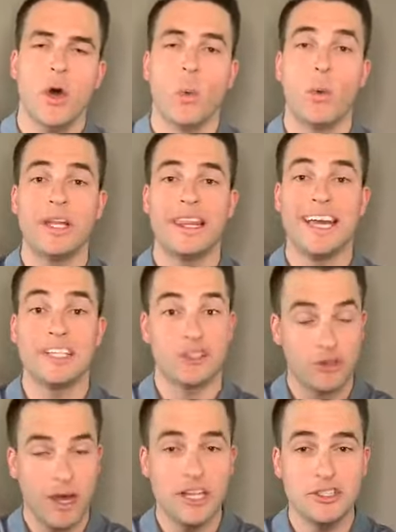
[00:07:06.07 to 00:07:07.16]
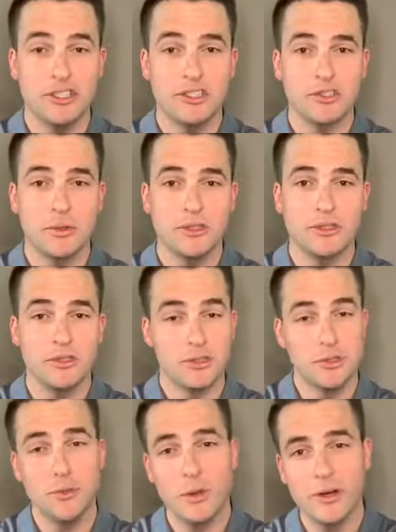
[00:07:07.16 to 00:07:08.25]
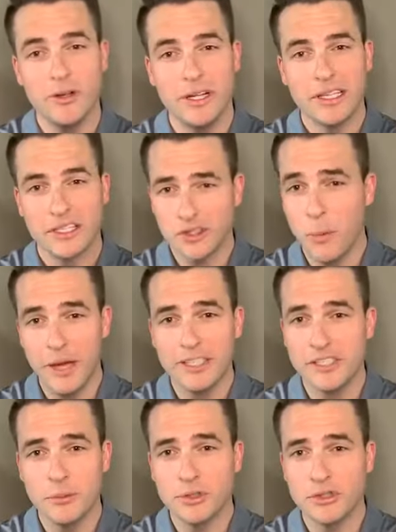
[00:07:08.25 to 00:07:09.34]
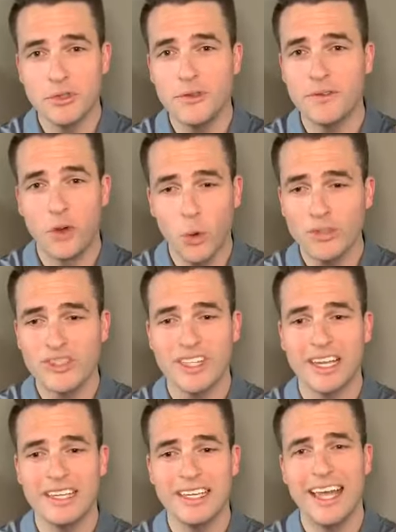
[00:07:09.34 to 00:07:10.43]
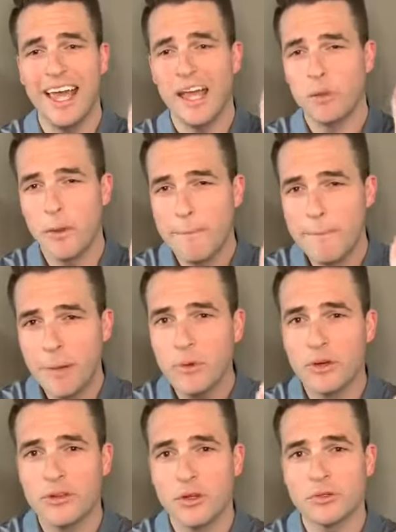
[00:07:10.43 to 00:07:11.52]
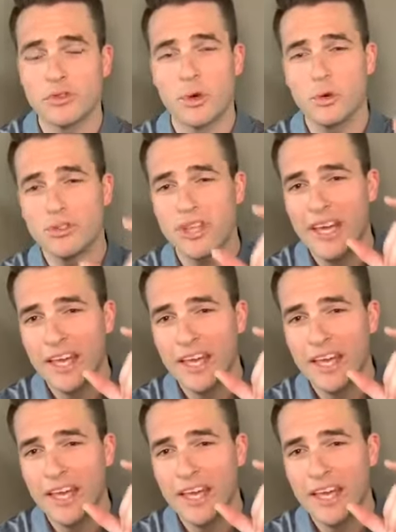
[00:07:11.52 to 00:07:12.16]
What that strategy is going to do, well, let's go back to number 2 of goal setting and remembering those goals.